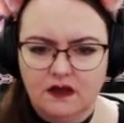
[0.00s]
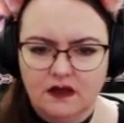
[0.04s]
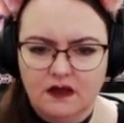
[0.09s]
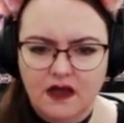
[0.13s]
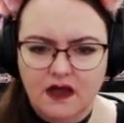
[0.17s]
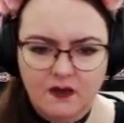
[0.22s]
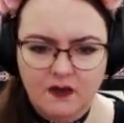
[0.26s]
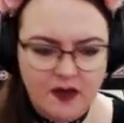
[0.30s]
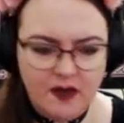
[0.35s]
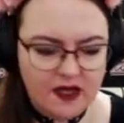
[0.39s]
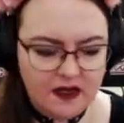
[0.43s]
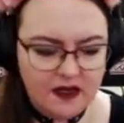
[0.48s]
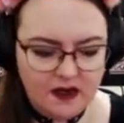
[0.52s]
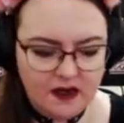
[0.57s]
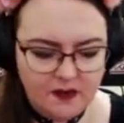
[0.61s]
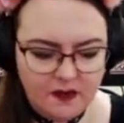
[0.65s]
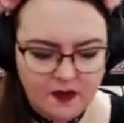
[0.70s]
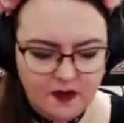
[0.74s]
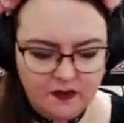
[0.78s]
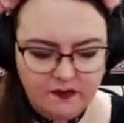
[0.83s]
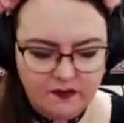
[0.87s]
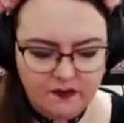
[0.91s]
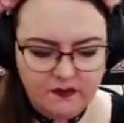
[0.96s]
Can't pick it up.
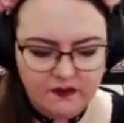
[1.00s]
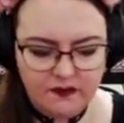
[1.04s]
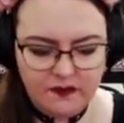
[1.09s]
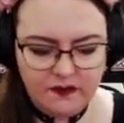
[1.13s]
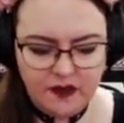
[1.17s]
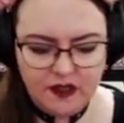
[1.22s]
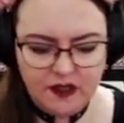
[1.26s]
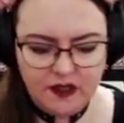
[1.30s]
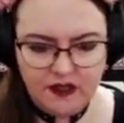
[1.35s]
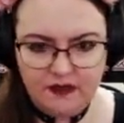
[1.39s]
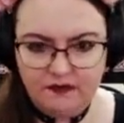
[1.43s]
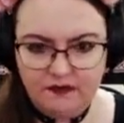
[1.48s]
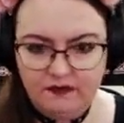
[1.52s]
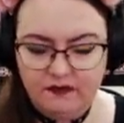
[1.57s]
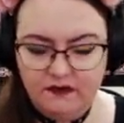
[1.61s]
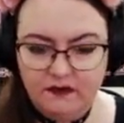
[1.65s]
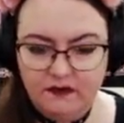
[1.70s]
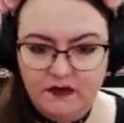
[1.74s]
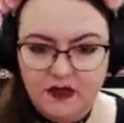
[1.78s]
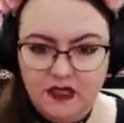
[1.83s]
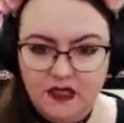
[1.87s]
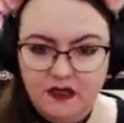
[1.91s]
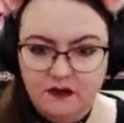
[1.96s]
Just
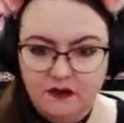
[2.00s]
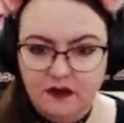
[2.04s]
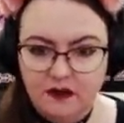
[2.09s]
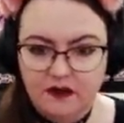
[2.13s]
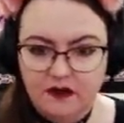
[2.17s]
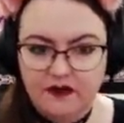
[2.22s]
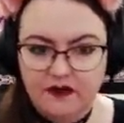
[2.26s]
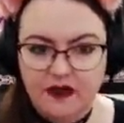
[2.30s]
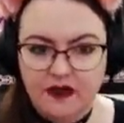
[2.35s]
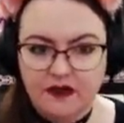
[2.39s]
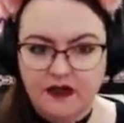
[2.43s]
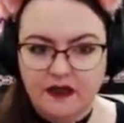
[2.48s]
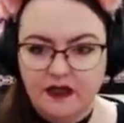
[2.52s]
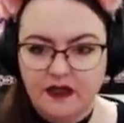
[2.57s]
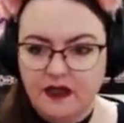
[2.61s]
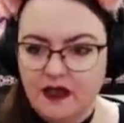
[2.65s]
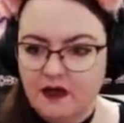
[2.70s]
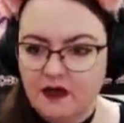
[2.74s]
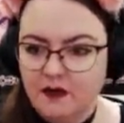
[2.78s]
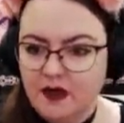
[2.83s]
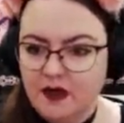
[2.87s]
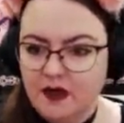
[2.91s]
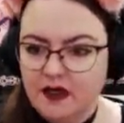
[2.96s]
deal with the fact that you
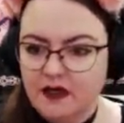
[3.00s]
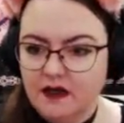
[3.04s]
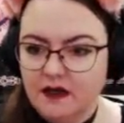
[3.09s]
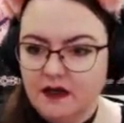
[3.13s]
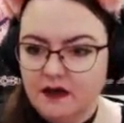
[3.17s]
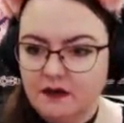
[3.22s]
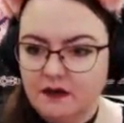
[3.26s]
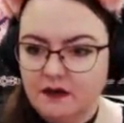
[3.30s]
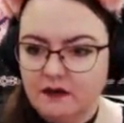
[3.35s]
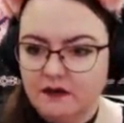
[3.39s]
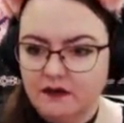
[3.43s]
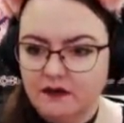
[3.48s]
can't pick it up.